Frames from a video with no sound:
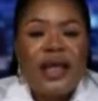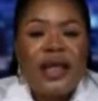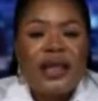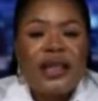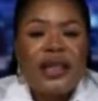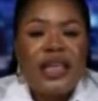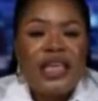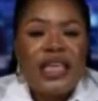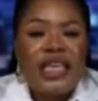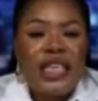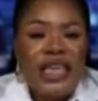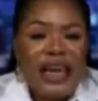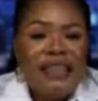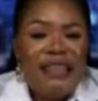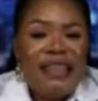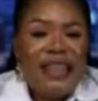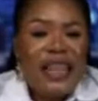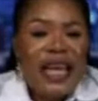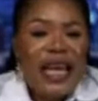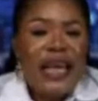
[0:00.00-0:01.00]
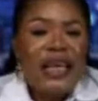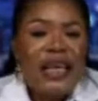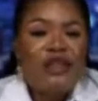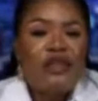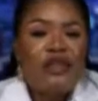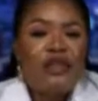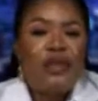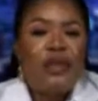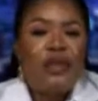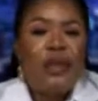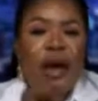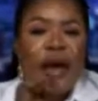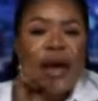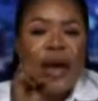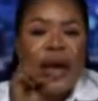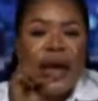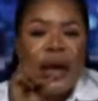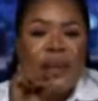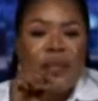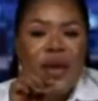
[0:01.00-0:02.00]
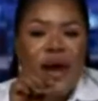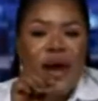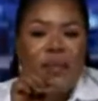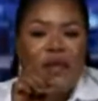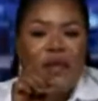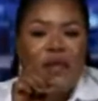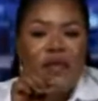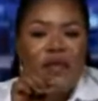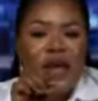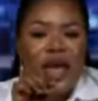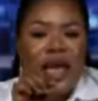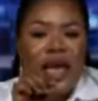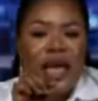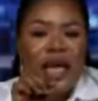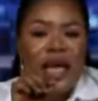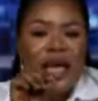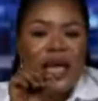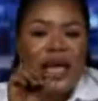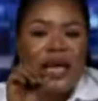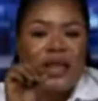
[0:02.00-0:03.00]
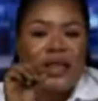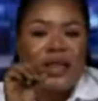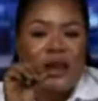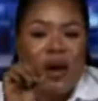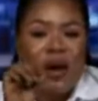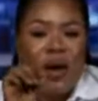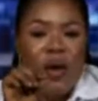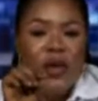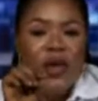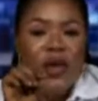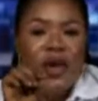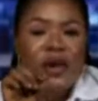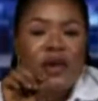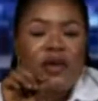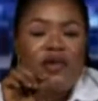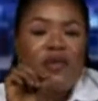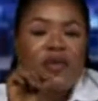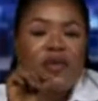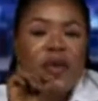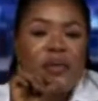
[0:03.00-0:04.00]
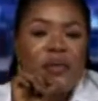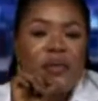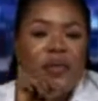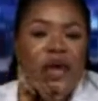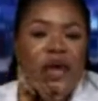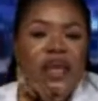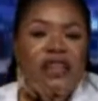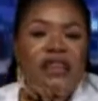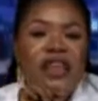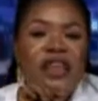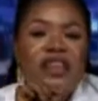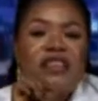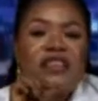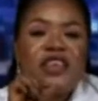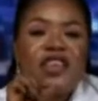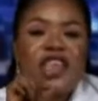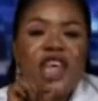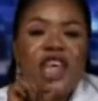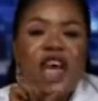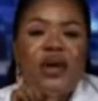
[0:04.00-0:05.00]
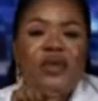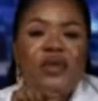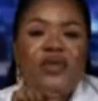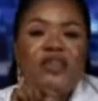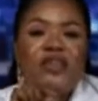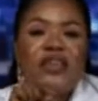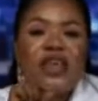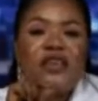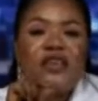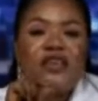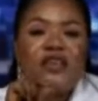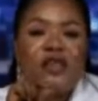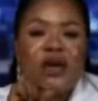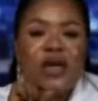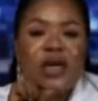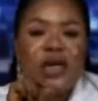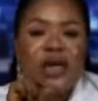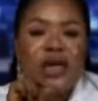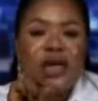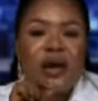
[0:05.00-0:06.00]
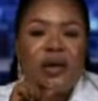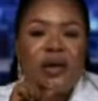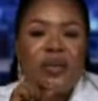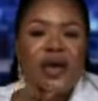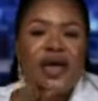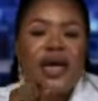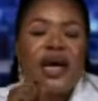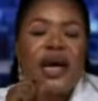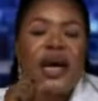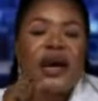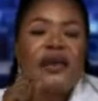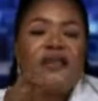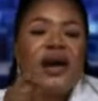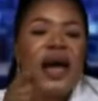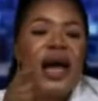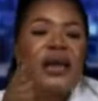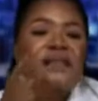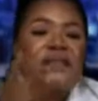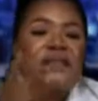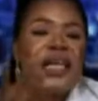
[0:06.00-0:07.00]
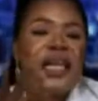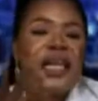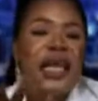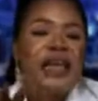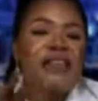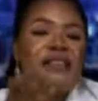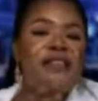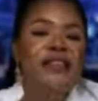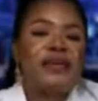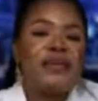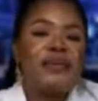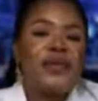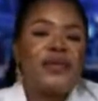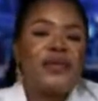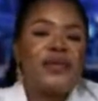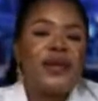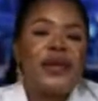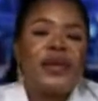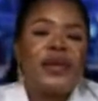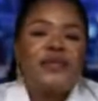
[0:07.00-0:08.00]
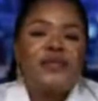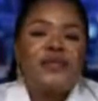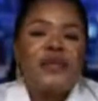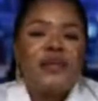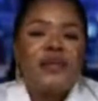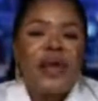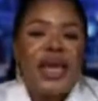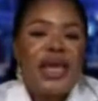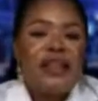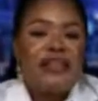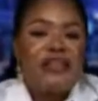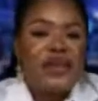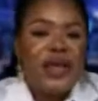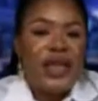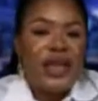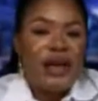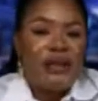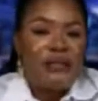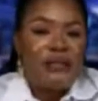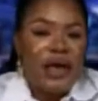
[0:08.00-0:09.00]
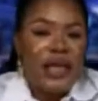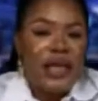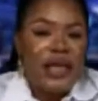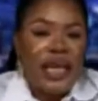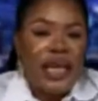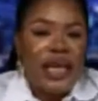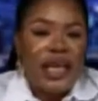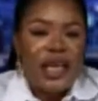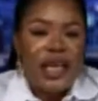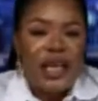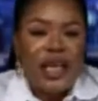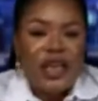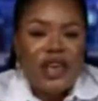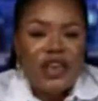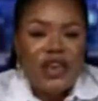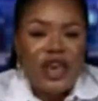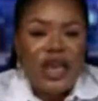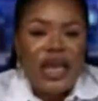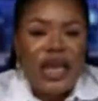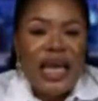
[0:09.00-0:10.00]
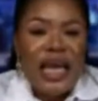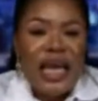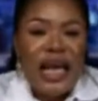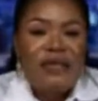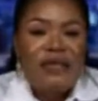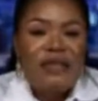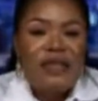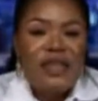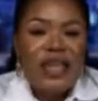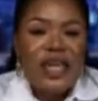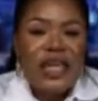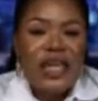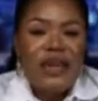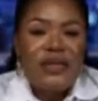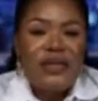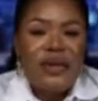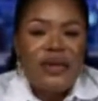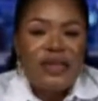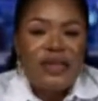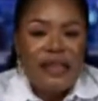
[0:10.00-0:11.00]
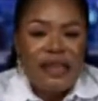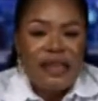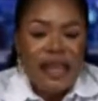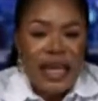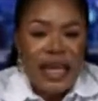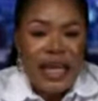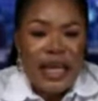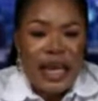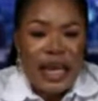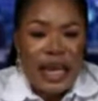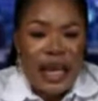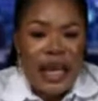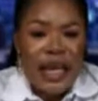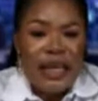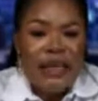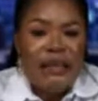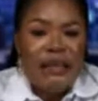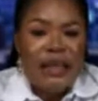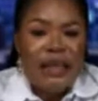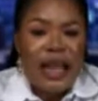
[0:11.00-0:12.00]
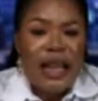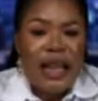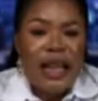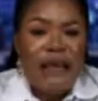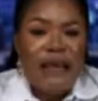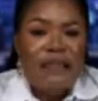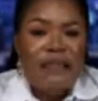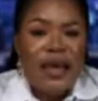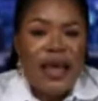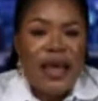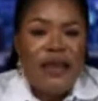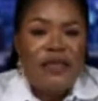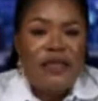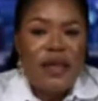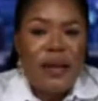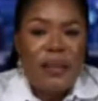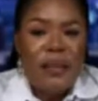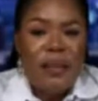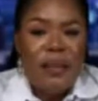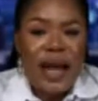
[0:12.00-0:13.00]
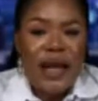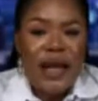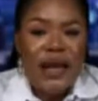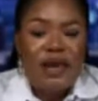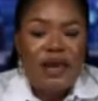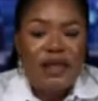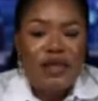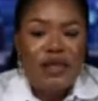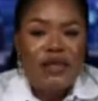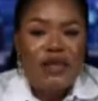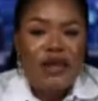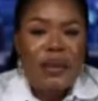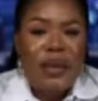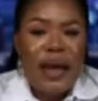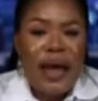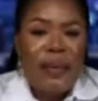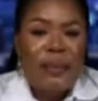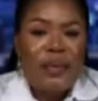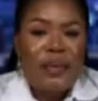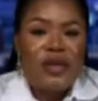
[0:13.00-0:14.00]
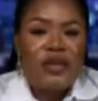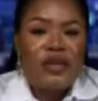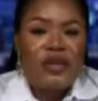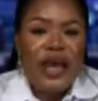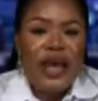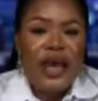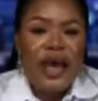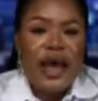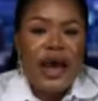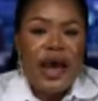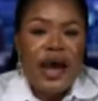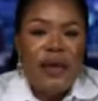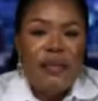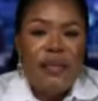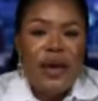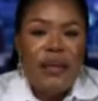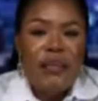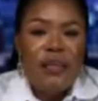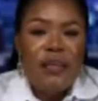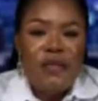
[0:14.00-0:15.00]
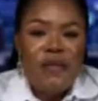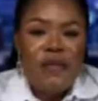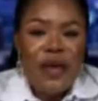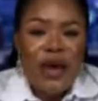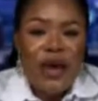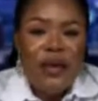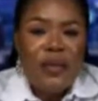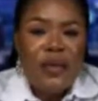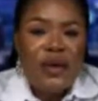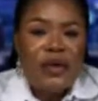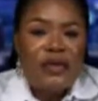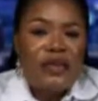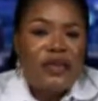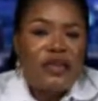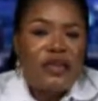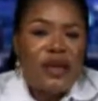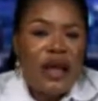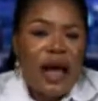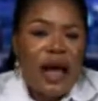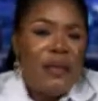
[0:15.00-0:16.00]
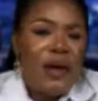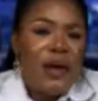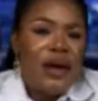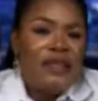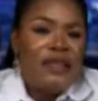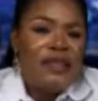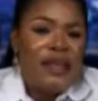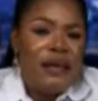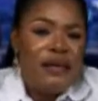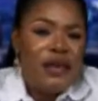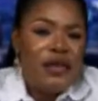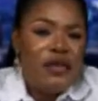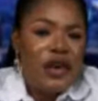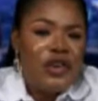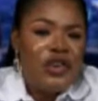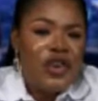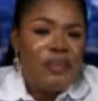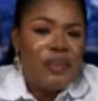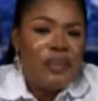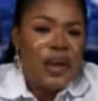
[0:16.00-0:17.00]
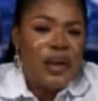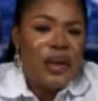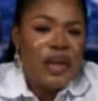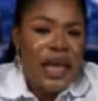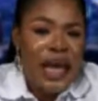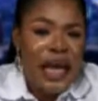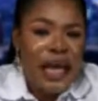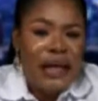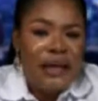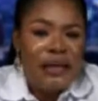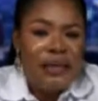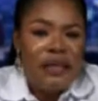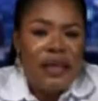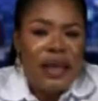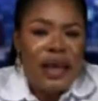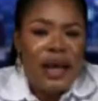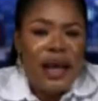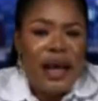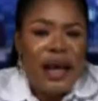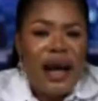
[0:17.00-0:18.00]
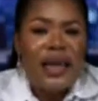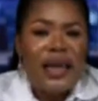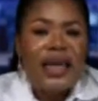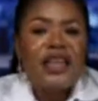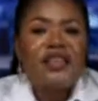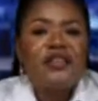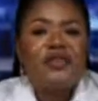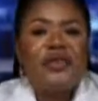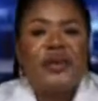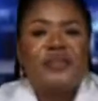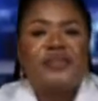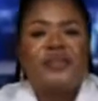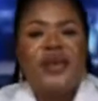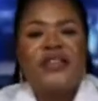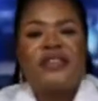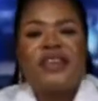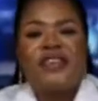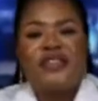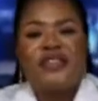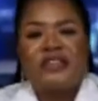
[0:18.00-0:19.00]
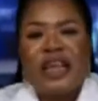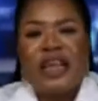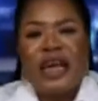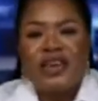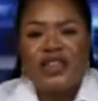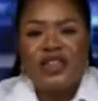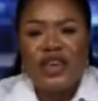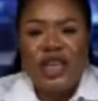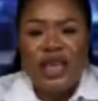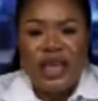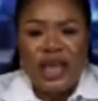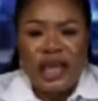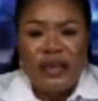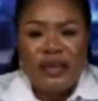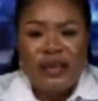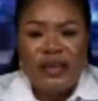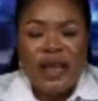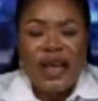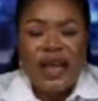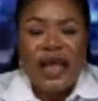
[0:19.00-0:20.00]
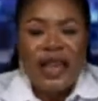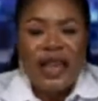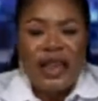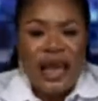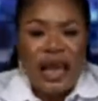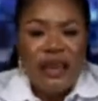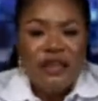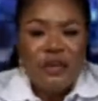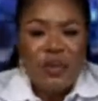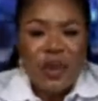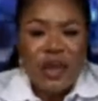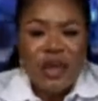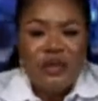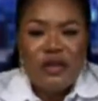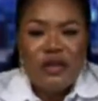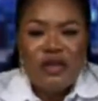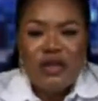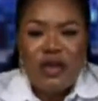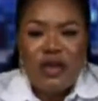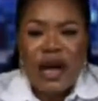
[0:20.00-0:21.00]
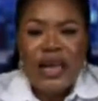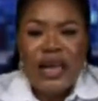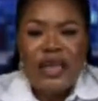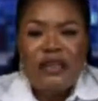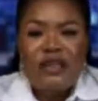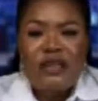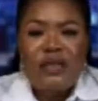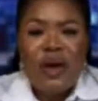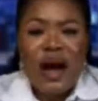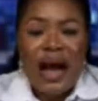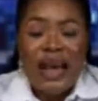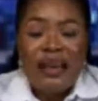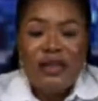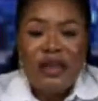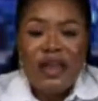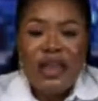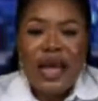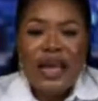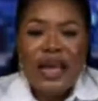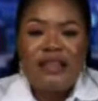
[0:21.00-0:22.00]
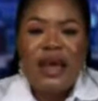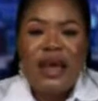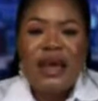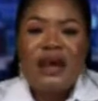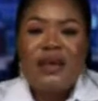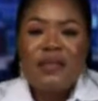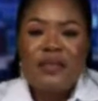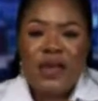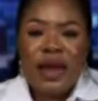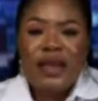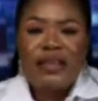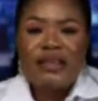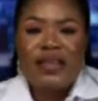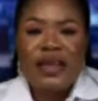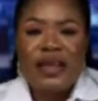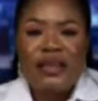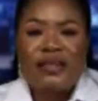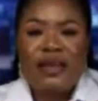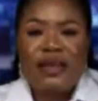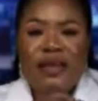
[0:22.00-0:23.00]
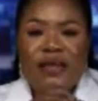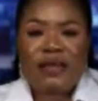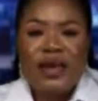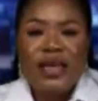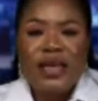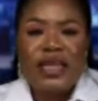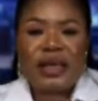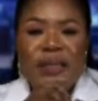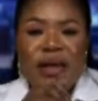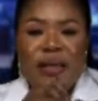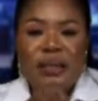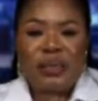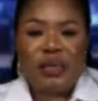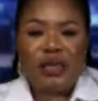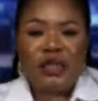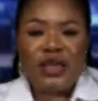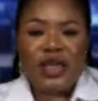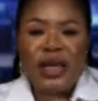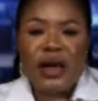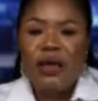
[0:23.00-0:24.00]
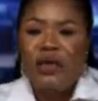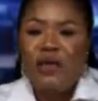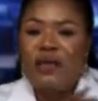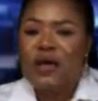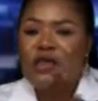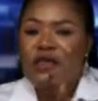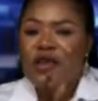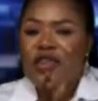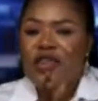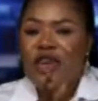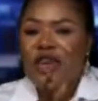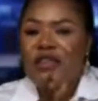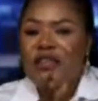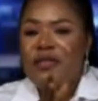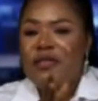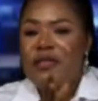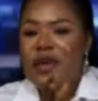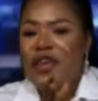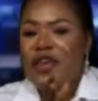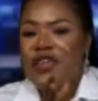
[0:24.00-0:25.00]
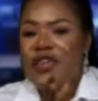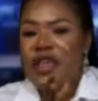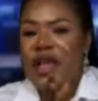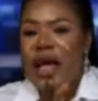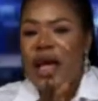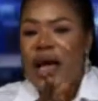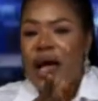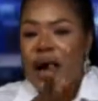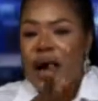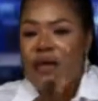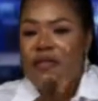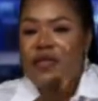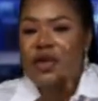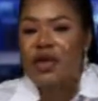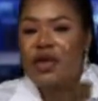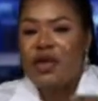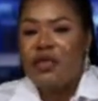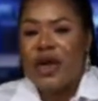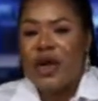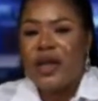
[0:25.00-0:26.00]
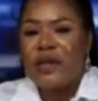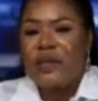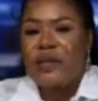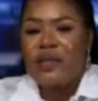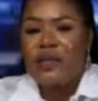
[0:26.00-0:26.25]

the jet linked to Abramovich, the owner of Britain's Chelsea Soccer Club, arrived in Istanbul from Israel on Monday, shortly after he was seen in Tel Aviv's Ben Gurion Airport. Abramovich was among 7 Russian billionaires added to a British sanction list last week to try to isolate President Vladimir Putin over Russia's invasion of Ukraine.